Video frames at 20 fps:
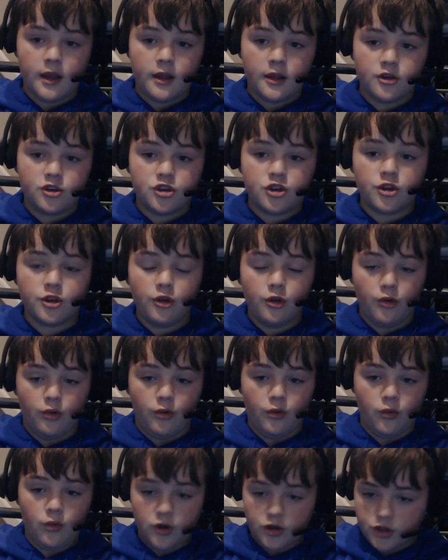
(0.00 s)
two
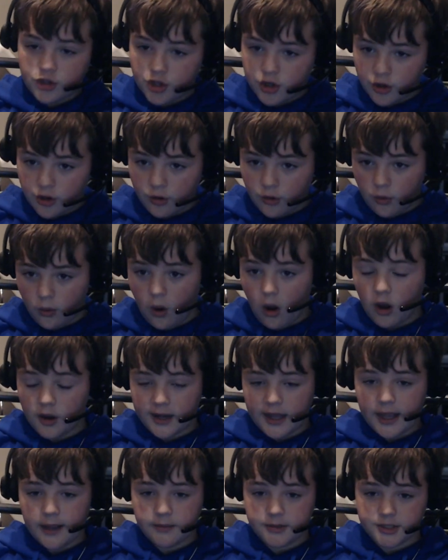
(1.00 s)
on
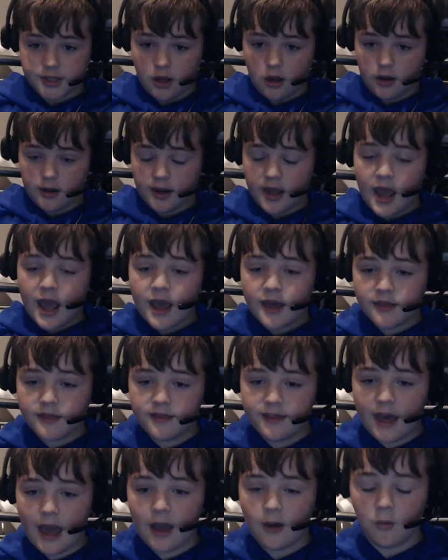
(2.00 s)
Amazon
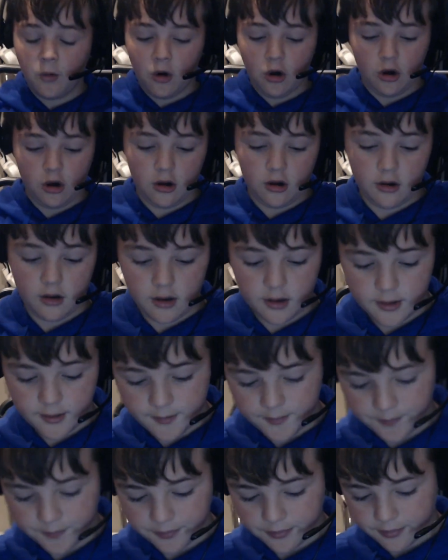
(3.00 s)
that were,
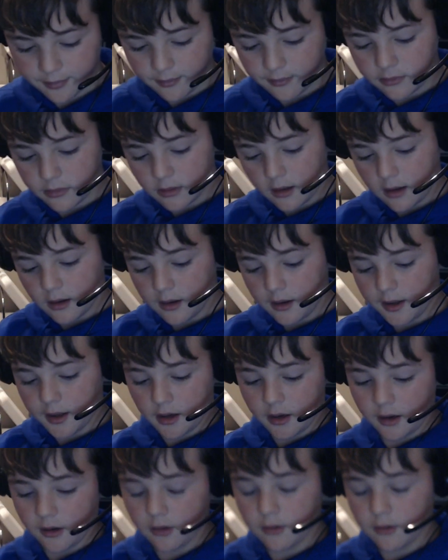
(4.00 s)
you know,